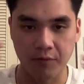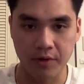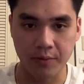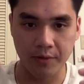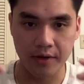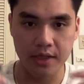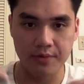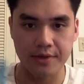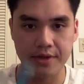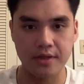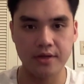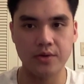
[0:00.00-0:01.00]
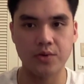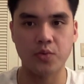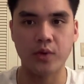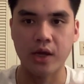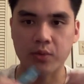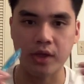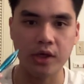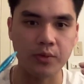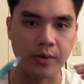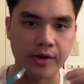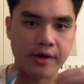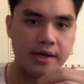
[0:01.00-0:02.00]
working with you, where we
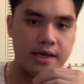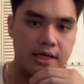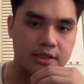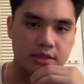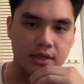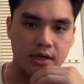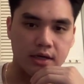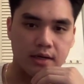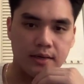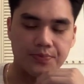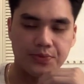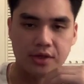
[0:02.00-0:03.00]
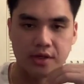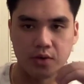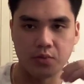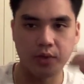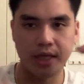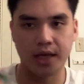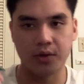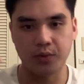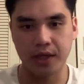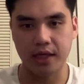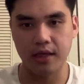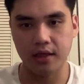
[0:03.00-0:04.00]
were is,
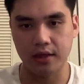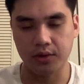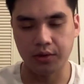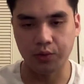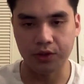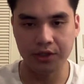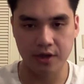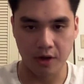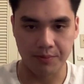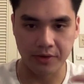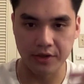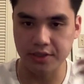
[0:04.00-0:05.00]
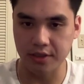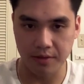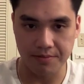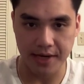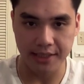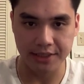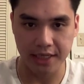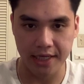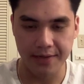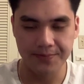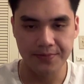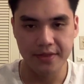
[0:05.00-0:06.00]
we took our personal
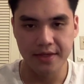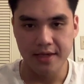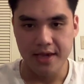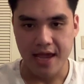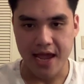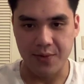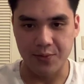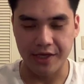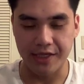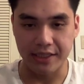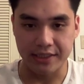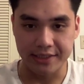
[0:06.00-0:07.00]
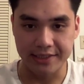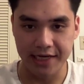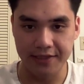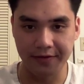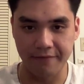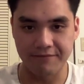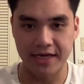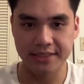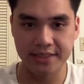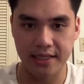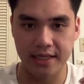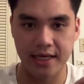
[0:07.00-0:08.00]
budget and we decided to
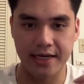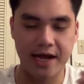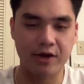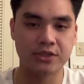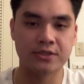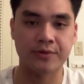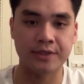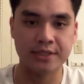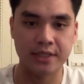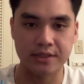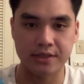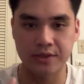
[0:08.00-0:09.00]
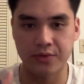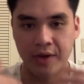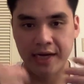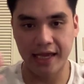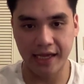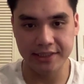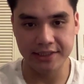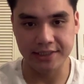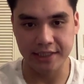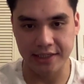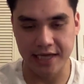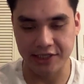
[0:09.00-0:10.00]
invest it and outsource it to an
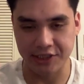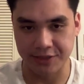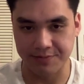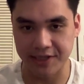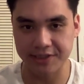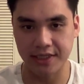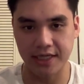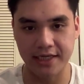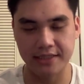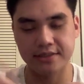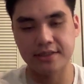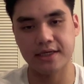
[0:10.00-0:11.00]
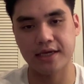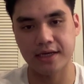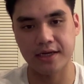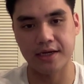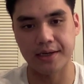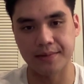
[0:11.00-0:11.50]
agency that actually specialized in